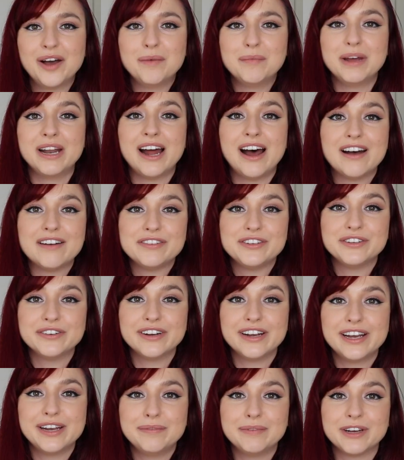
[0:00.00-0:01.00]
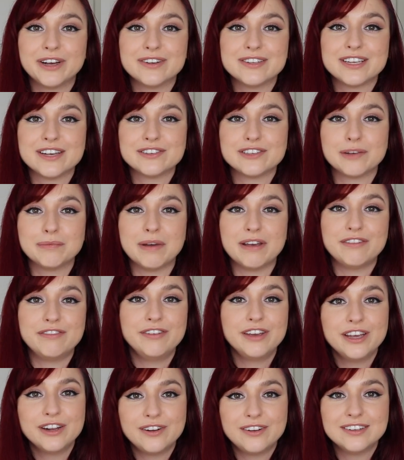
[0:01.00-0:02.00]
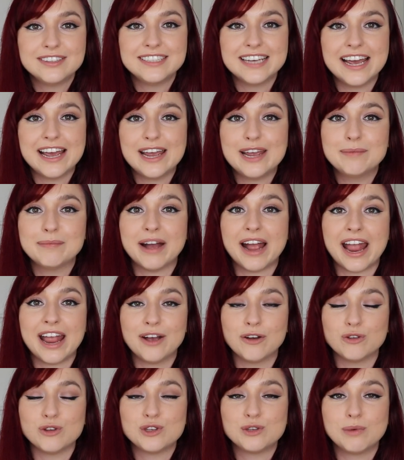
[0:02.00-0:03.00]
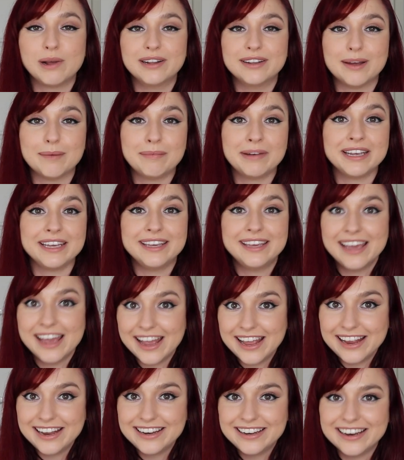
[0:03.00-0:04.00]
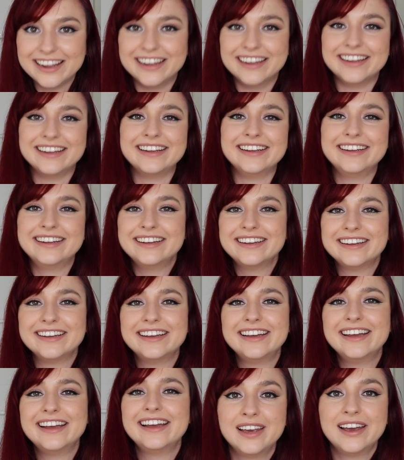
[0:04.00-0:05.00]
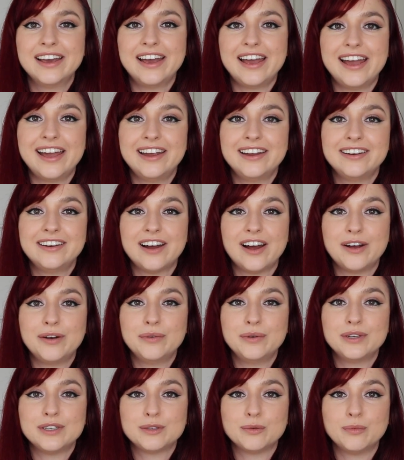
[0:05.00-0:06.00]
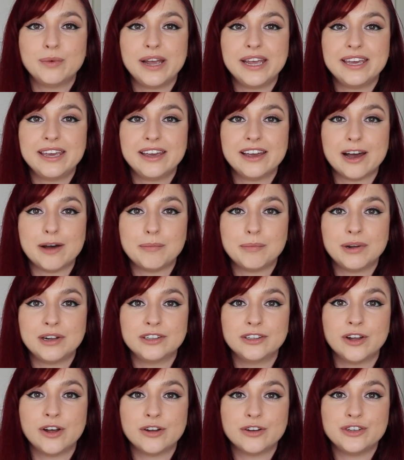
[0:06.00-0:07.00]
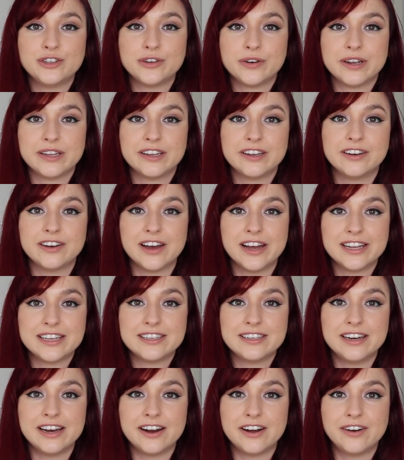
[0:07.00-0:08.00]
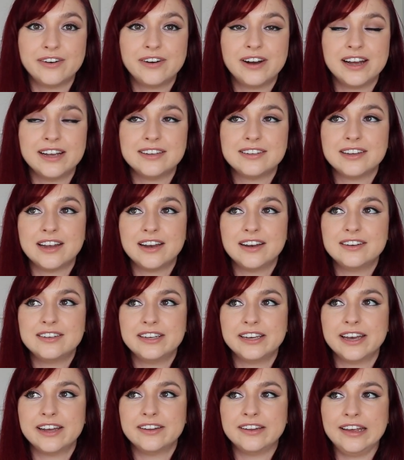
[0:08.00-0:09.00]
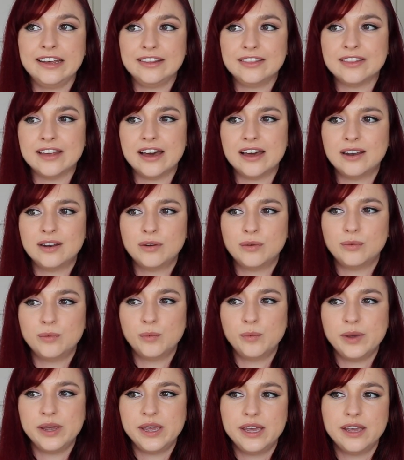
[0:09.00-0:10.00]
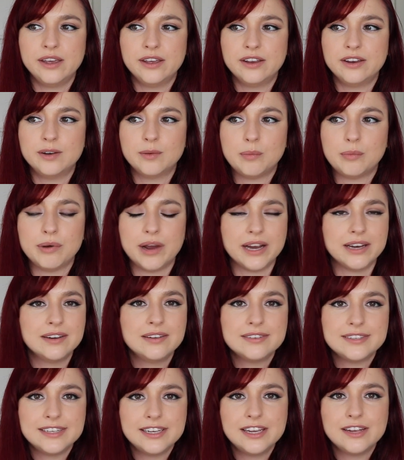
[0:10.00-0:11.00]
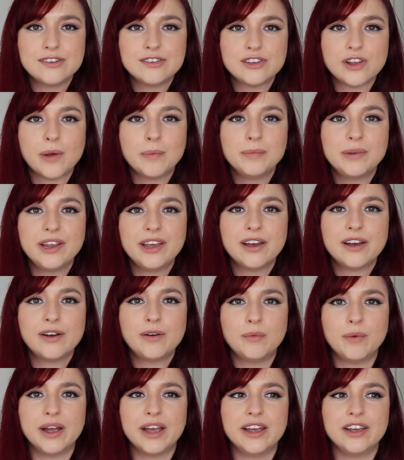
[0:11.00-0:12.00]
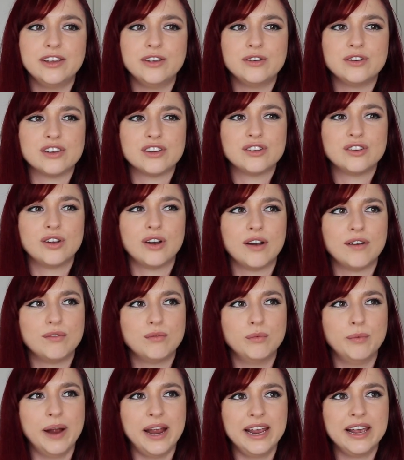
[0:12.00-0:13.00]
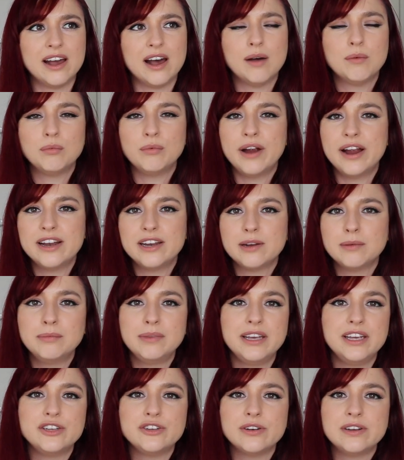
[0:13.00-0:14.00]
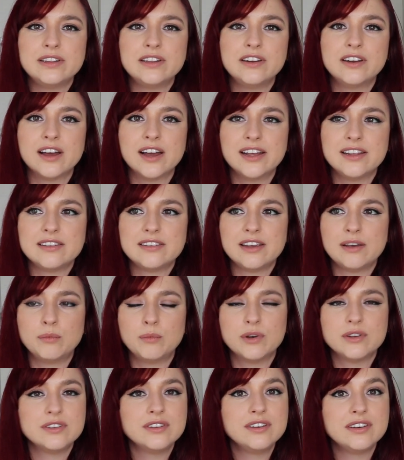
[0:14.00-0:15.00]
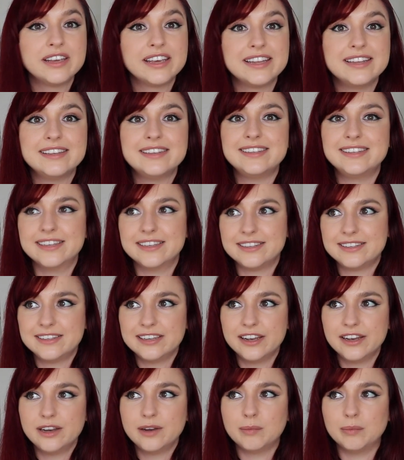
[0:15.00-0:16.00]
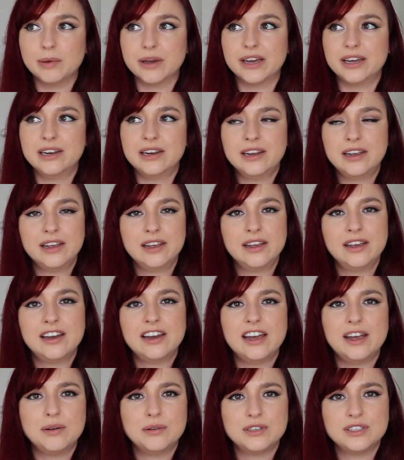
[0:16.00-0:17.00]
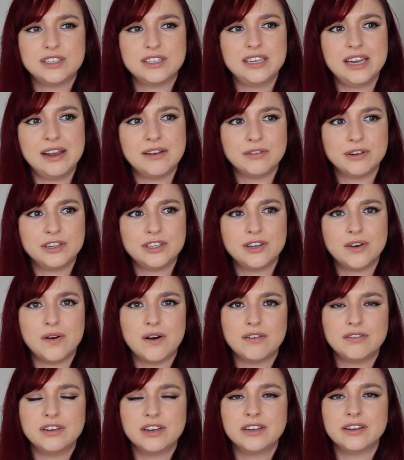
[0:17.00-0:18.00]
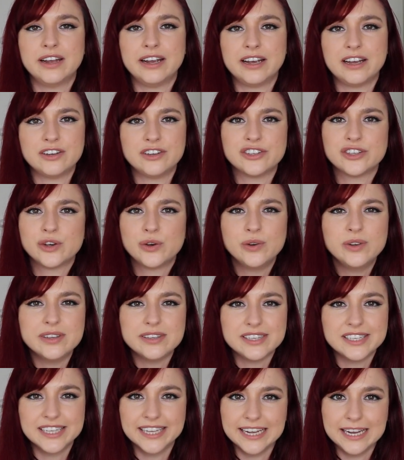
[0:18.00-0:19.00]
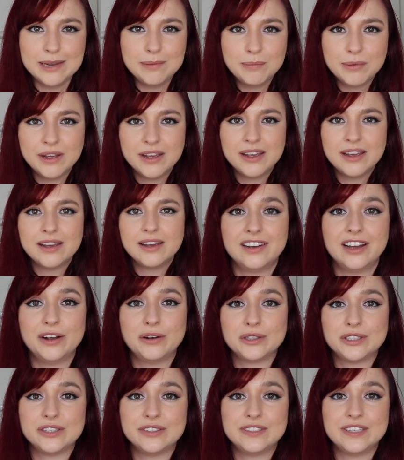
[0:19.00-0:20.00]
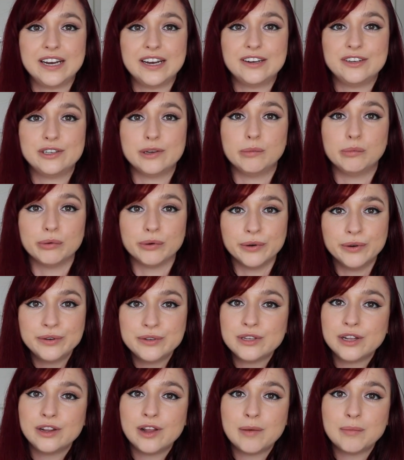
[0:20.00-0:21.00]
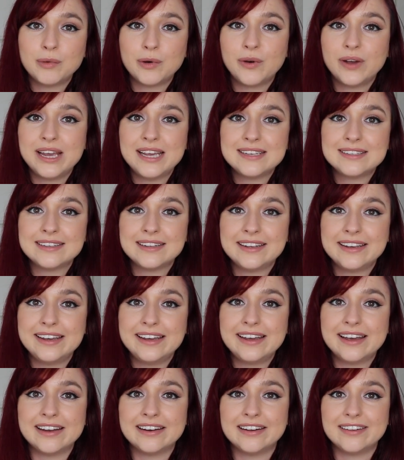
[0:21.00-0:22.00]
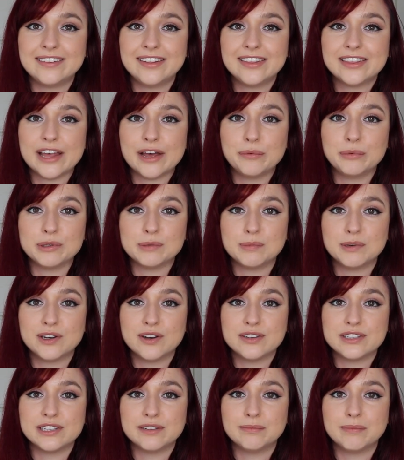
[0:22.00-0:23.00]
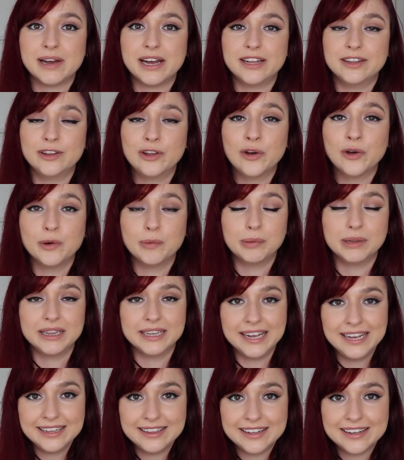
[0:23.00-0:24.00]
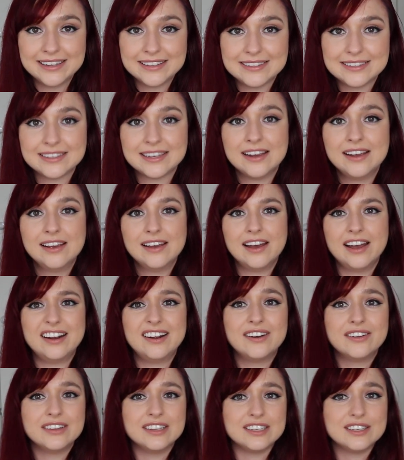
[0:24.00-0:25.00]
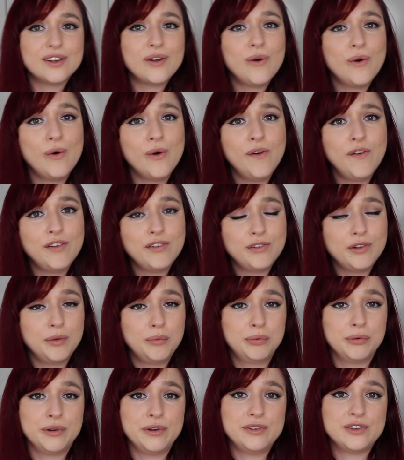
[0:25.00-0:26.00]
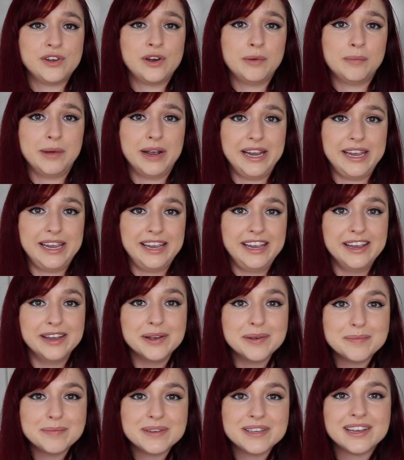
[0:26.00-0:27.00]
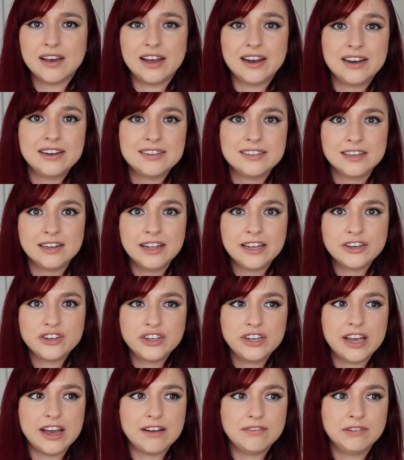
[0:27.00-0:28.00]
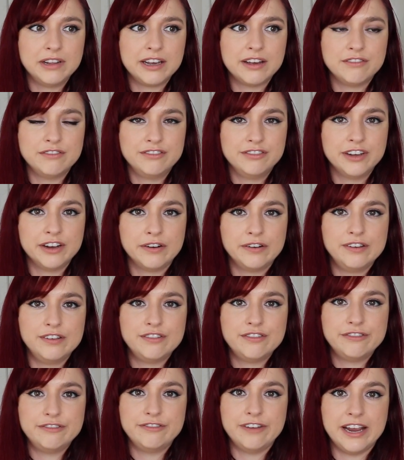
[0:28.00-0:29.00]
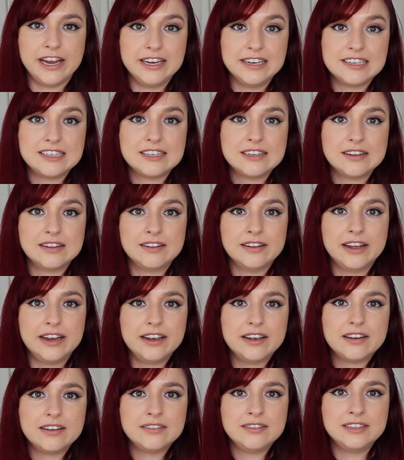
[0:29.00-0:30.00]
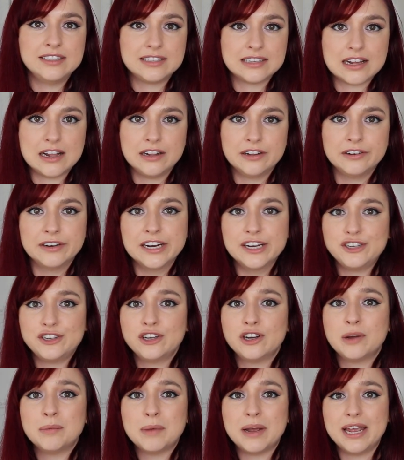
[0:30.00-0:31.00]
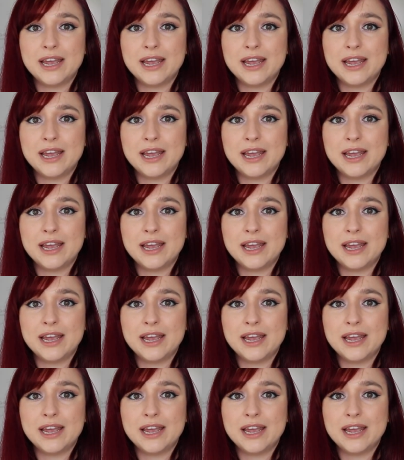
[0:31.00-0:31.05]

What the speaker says: But after it, because I was on my feet all day, my ankles swelled up again. And I was waking up a lot during the nights now. I started to get like that weird pregnancy insomnia where you just sort of wake up randomly during the nights. It wasn't consistent, but it was just every so often, like I just couldn't sleep. I also started to bruise a lot more easily, and I think that was because of my low platelets. I got this awful bruise on my hips, and I still actually have like a very faint like discoloration on my